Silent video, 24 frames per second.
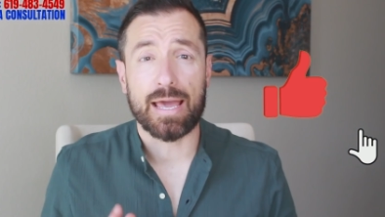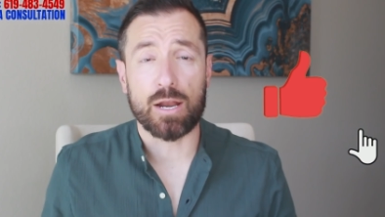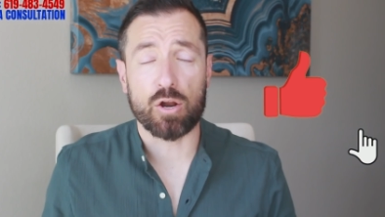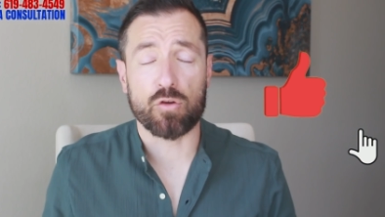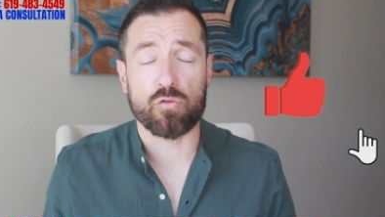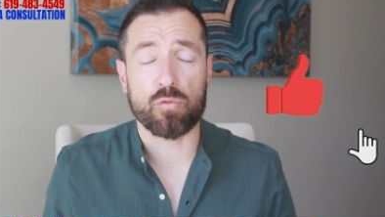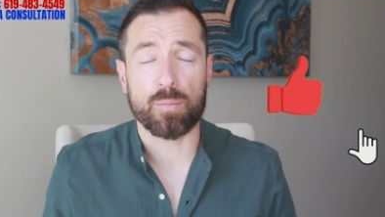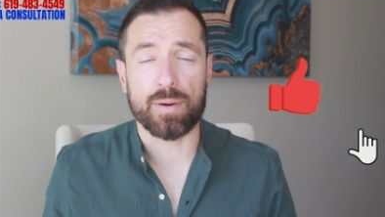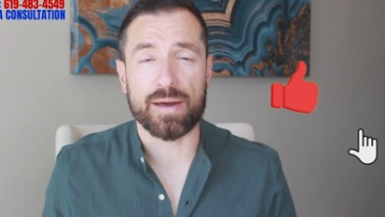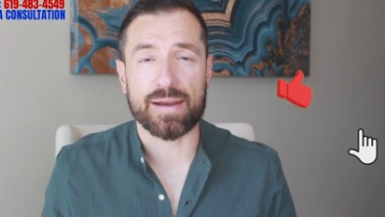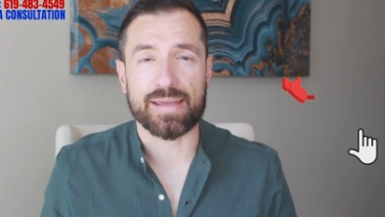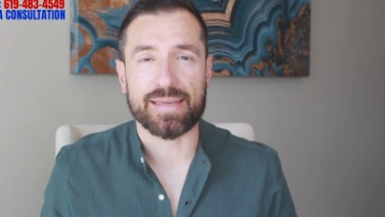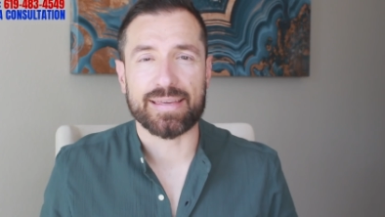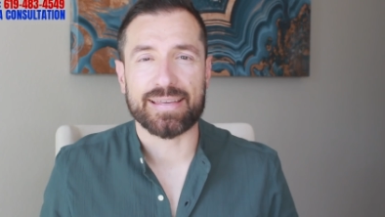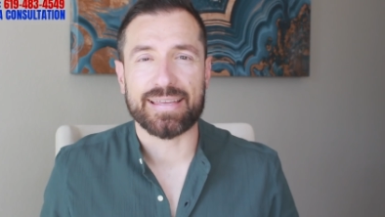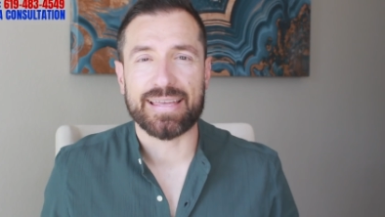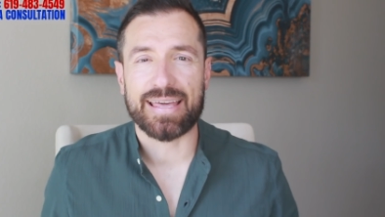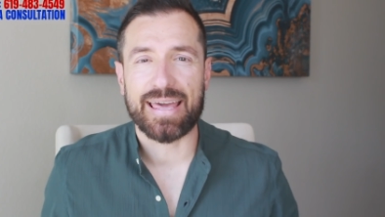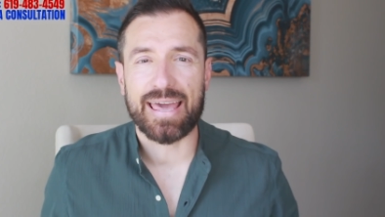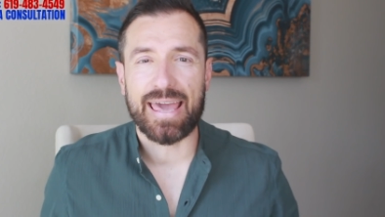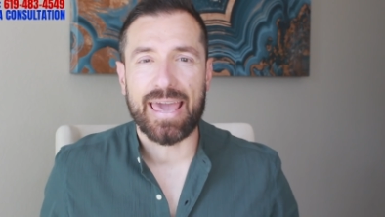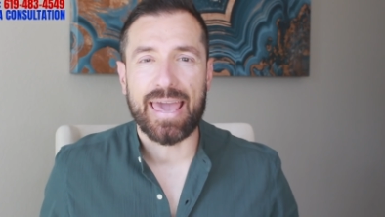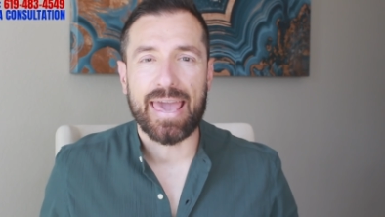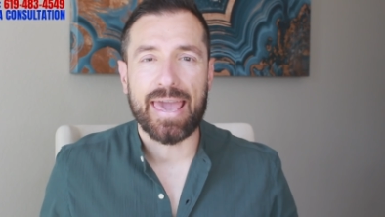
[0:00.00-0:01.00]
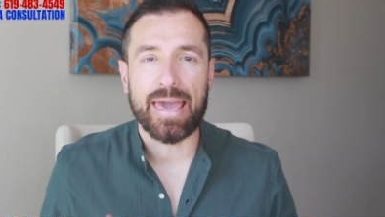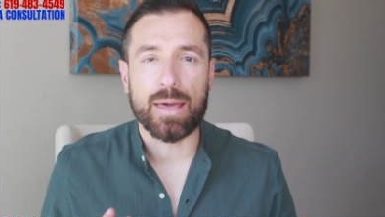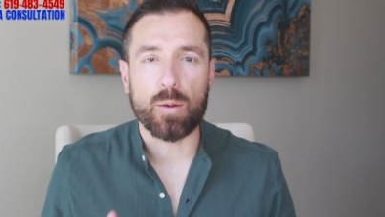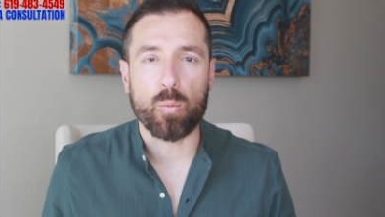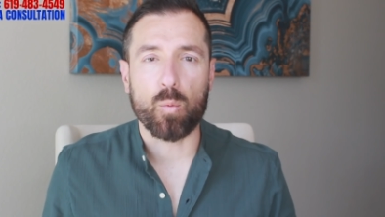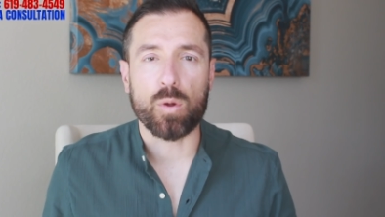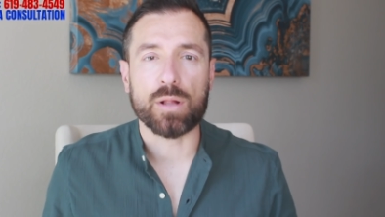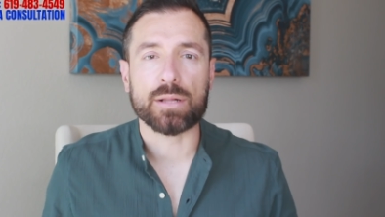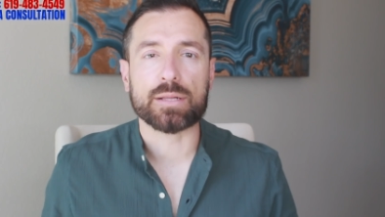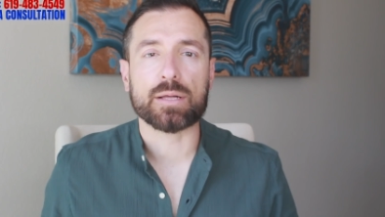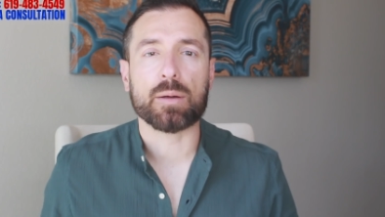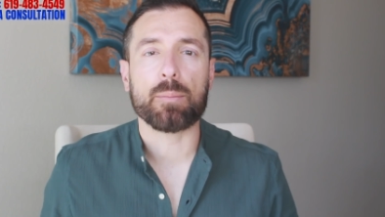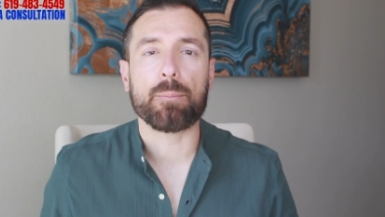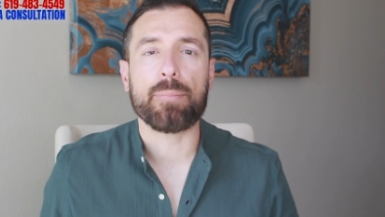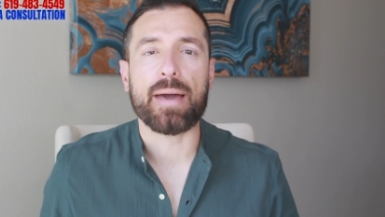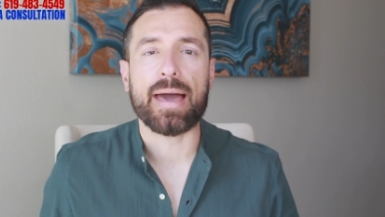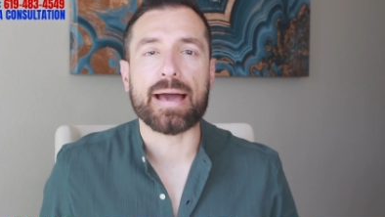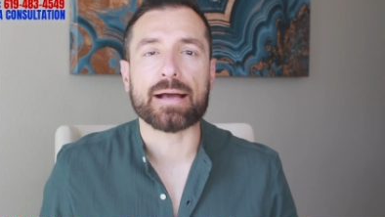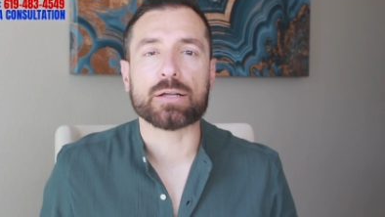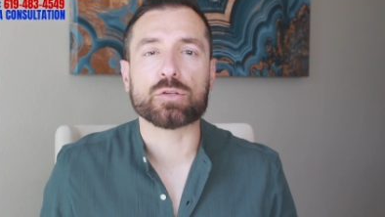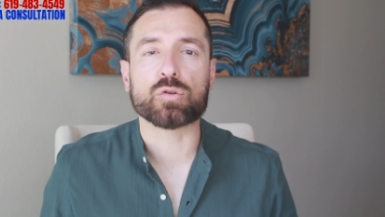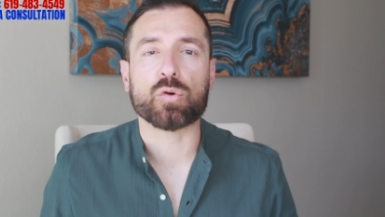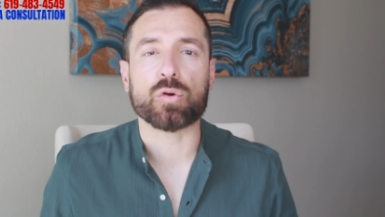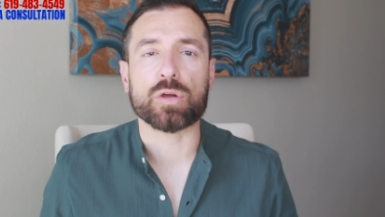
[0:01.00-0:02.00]
Hello everybody, and welcome
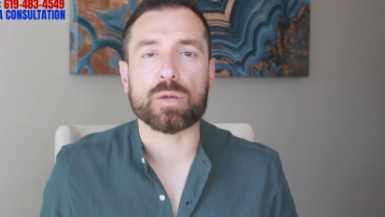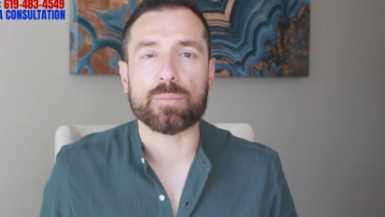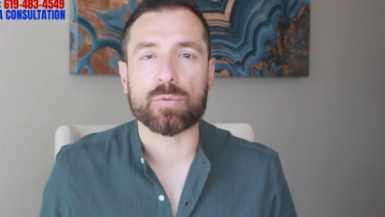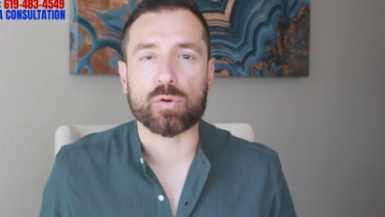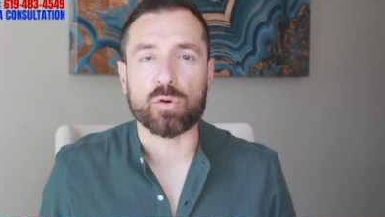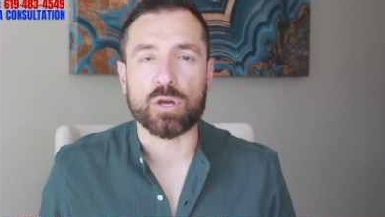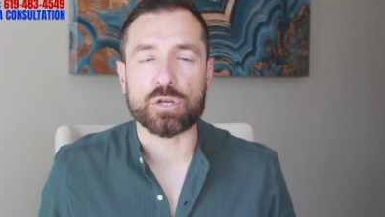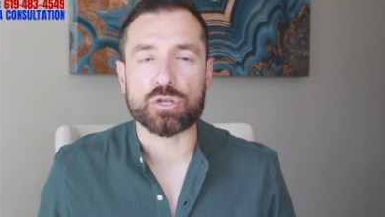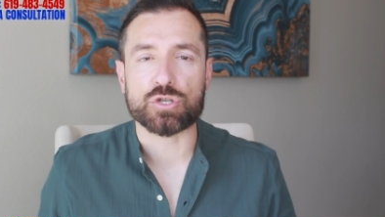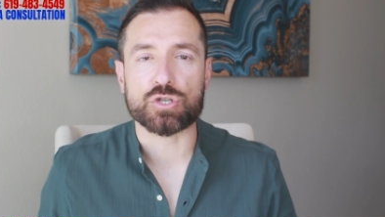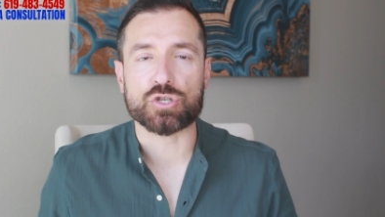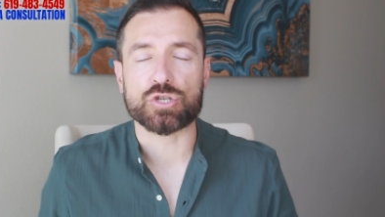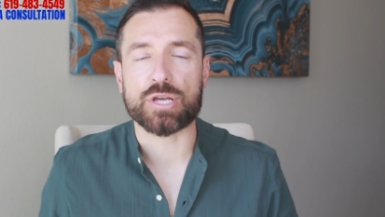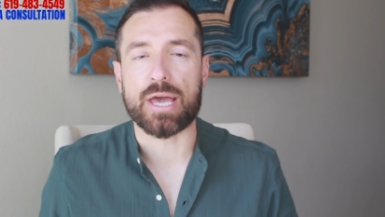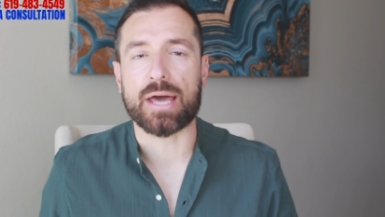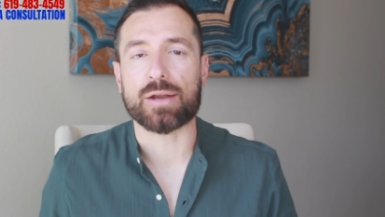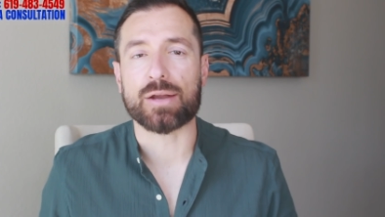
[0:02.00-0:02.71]
back to our immigration